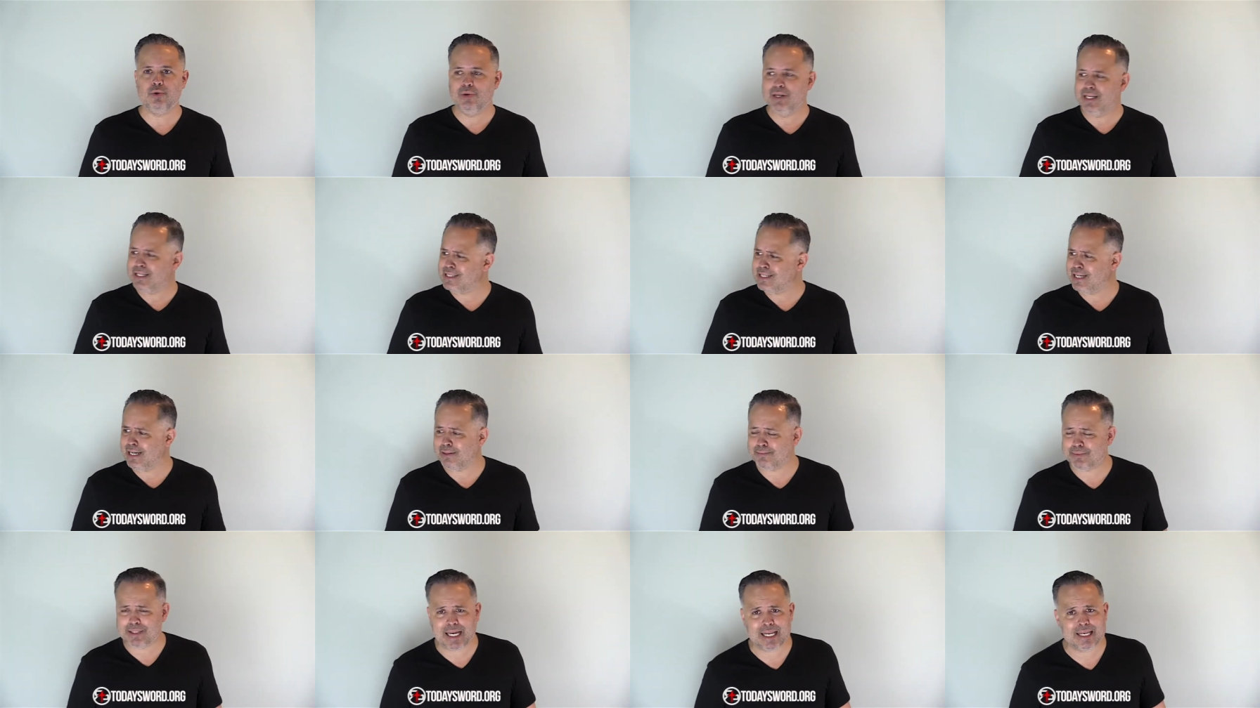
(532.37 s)
Listen,
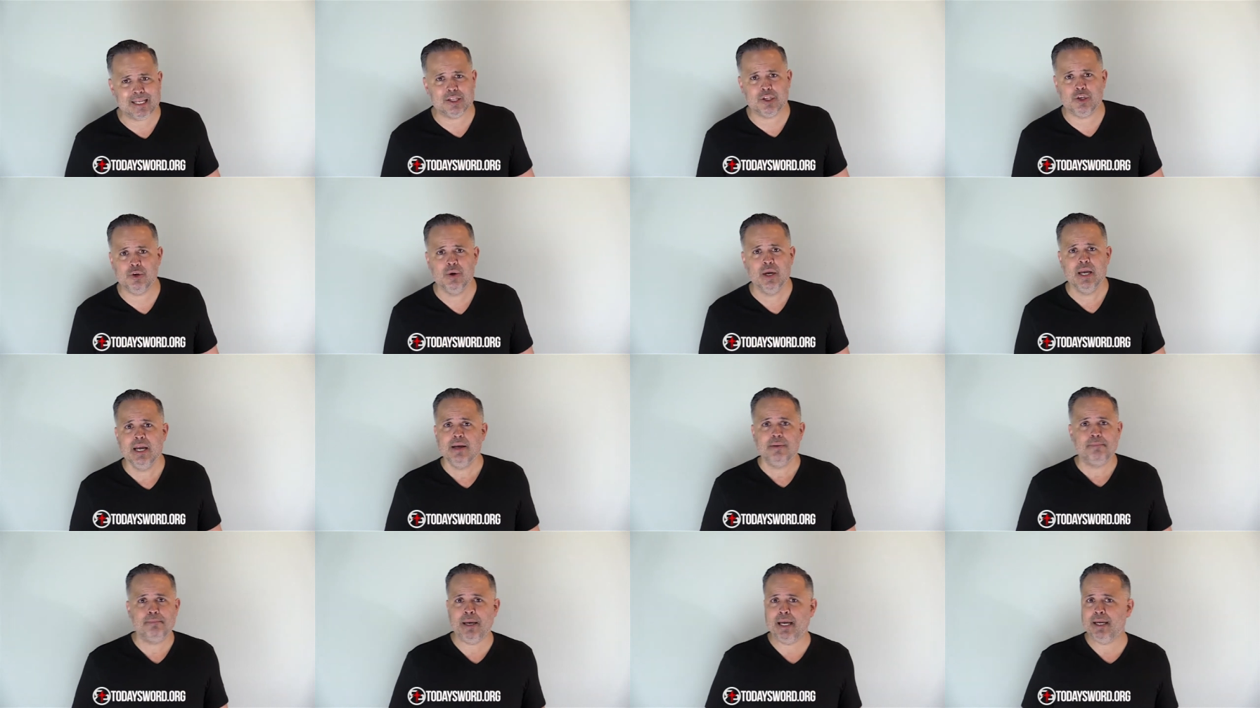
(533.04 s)
I'm telling you,
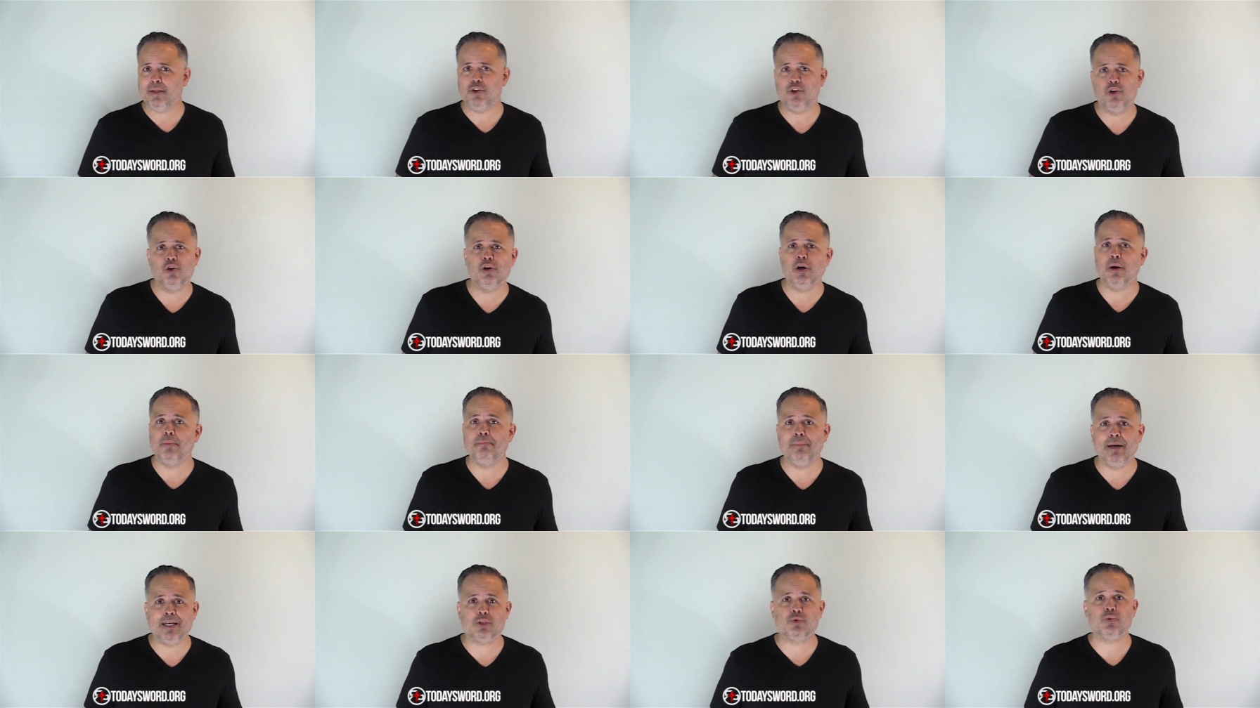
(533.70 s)
man, you
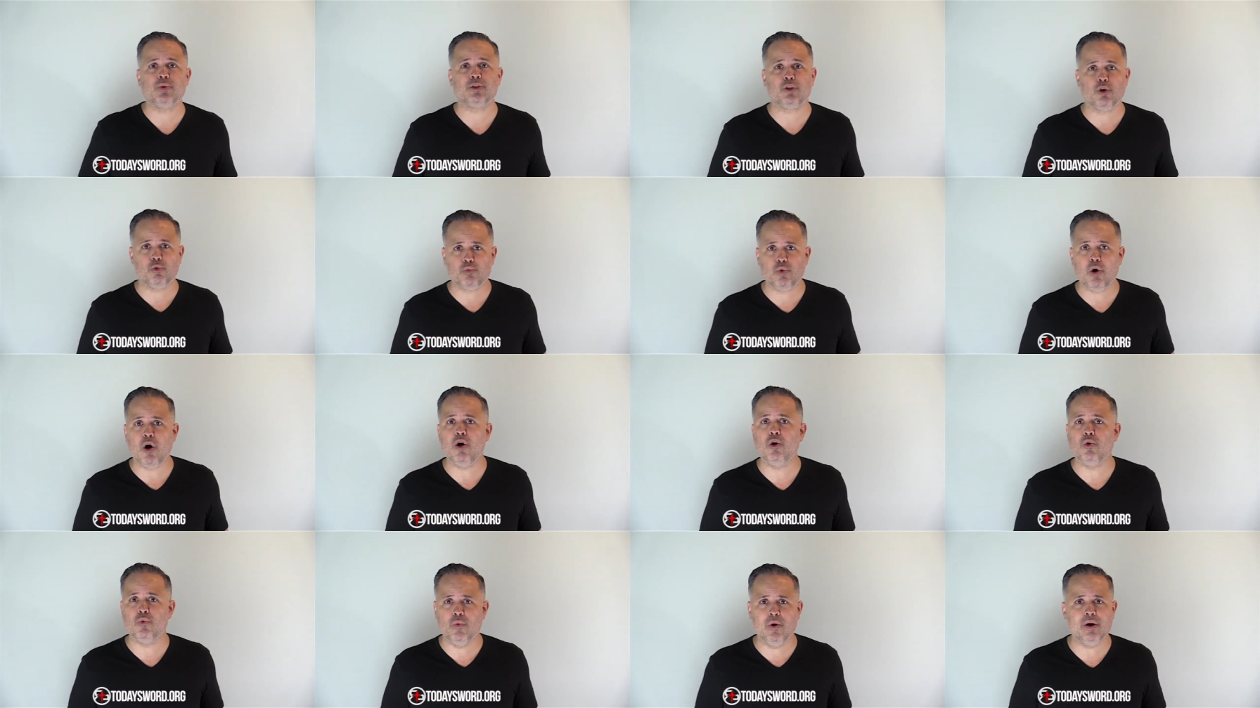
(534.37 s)
don't mess with the
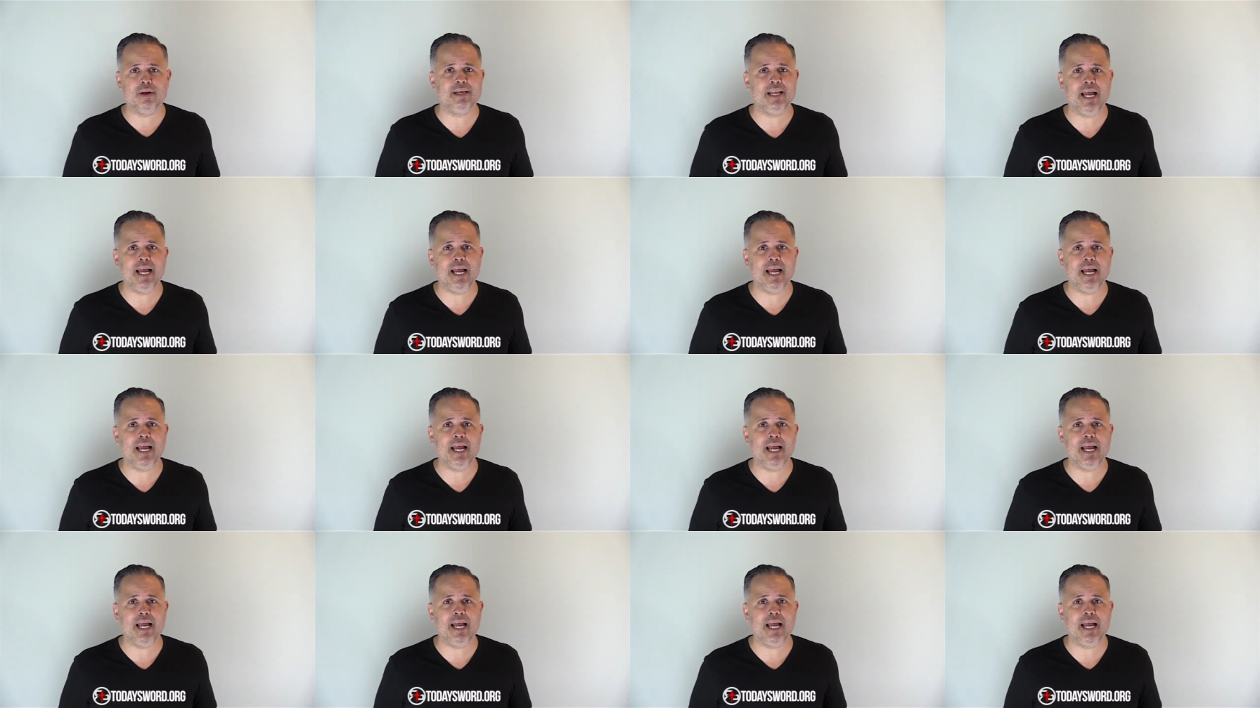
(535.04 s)
wrong one.